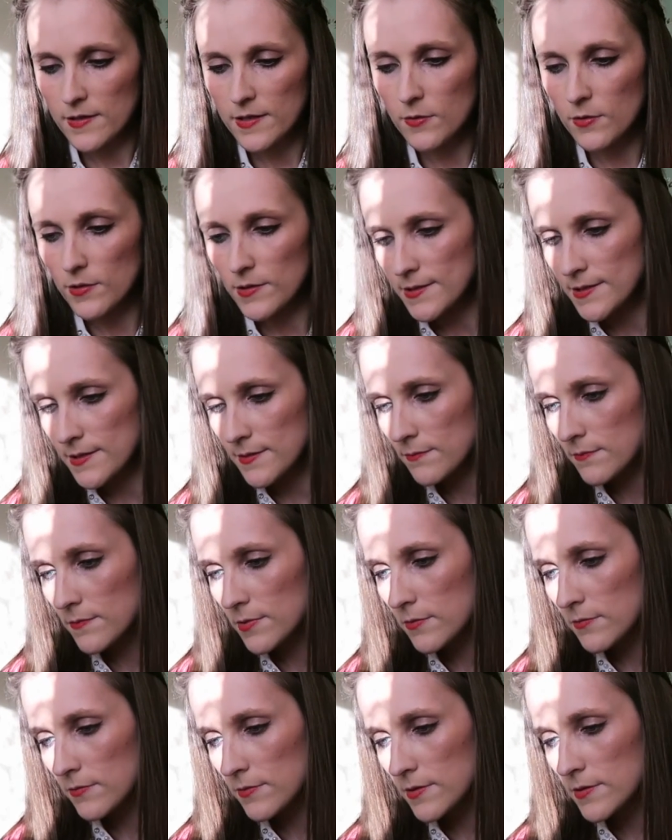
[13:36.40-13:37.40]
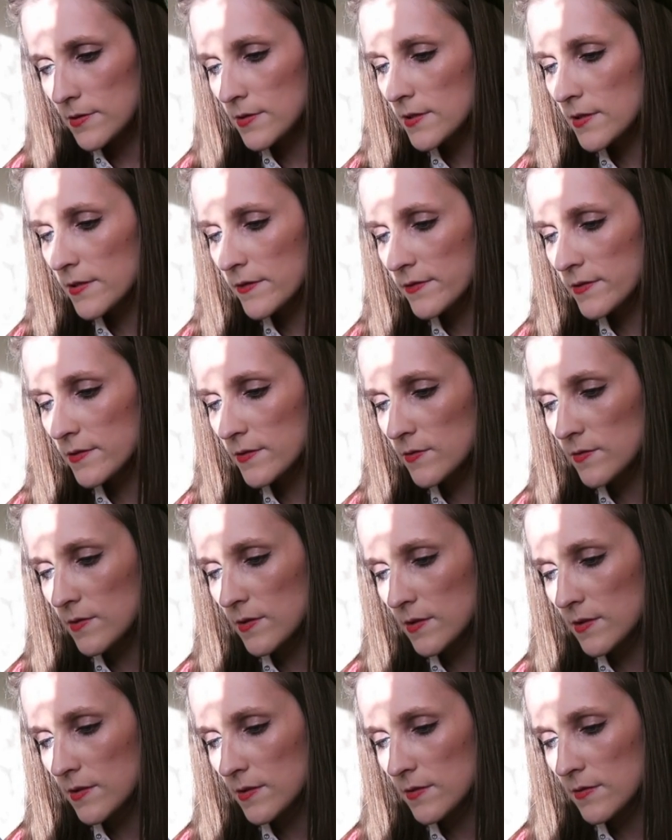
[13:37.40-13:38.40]
They're quite simple, they just have sort of
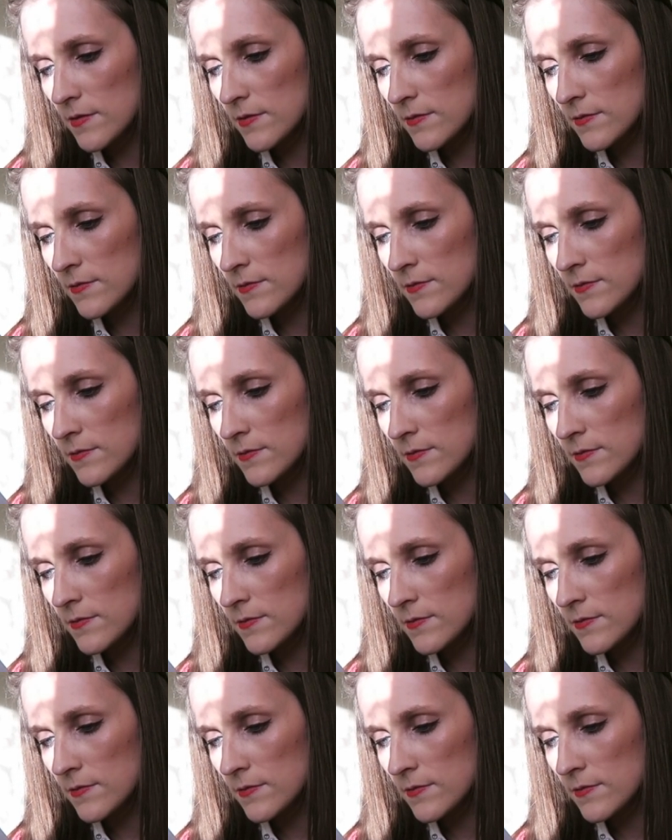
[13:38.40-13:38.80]
like a